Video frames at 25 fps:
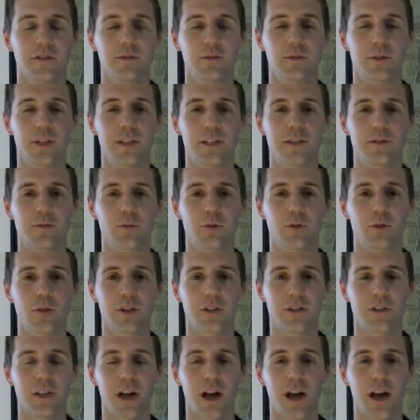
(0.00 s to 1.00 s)
gets
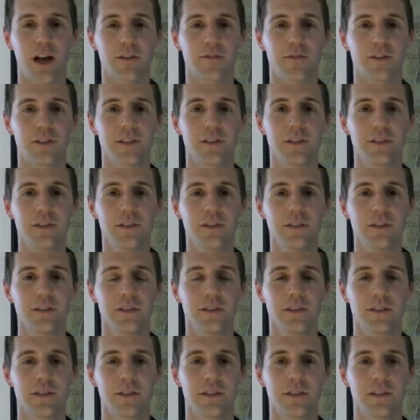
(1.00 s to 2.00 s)
warts often,
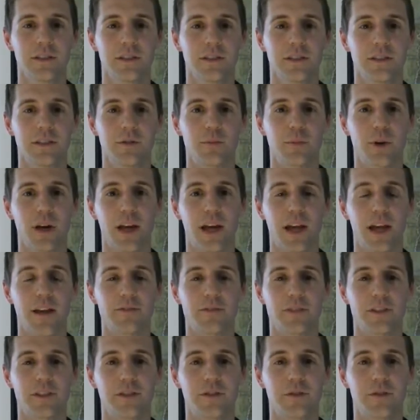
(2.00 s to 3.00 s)
you might have
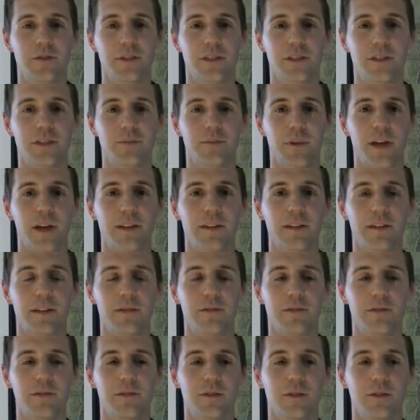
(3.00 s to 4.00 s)
to use this method
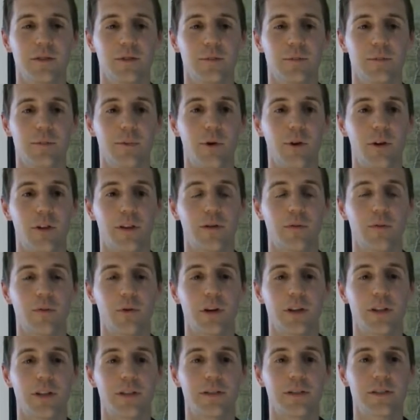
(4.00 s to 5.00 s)
more than
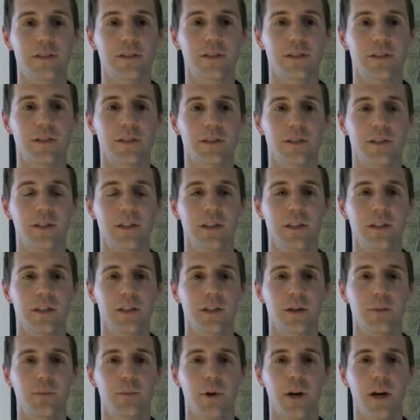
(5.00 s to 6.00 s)
once.
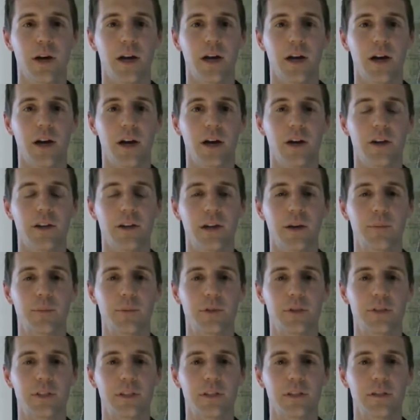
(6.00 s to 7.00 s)
But on that
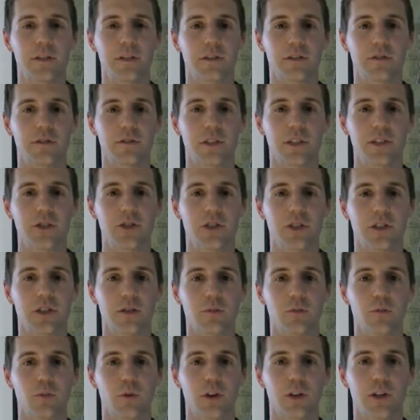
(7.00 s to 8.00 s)
particular
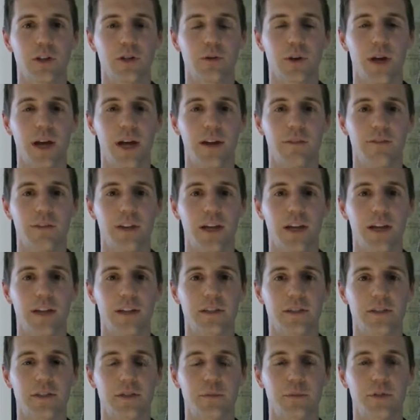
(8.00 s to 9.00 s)
region where you have
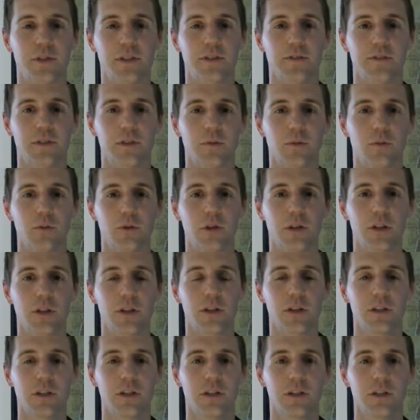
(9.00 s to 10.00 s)
that specific
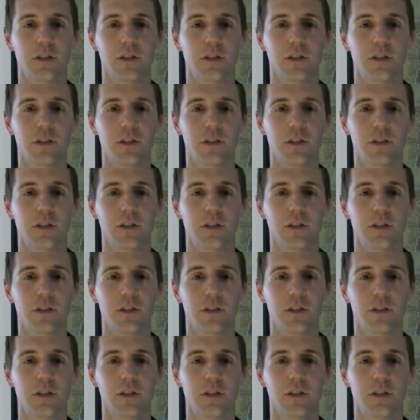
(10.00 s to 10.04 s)
wart,